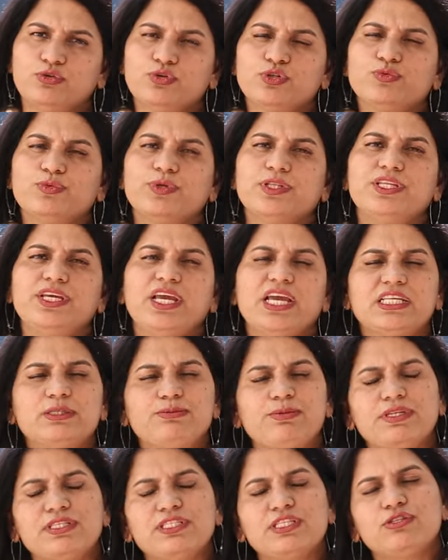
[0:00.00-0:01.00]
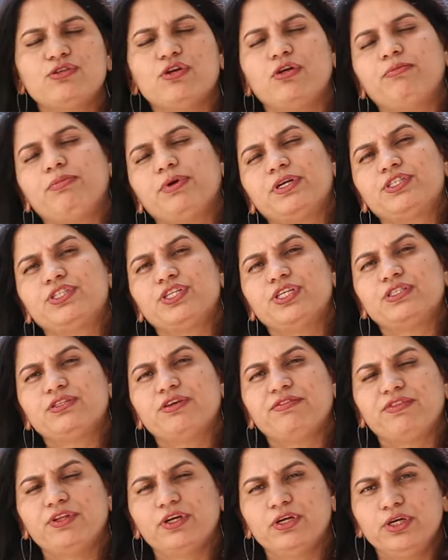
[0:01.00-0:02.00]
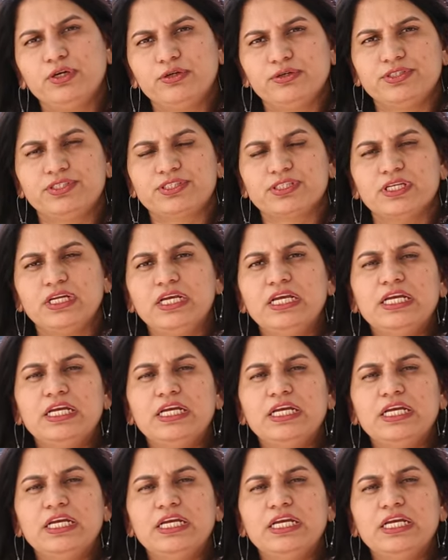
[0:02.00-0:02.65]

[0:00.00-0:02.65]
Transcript: Those were the expenses on purchase of the goods.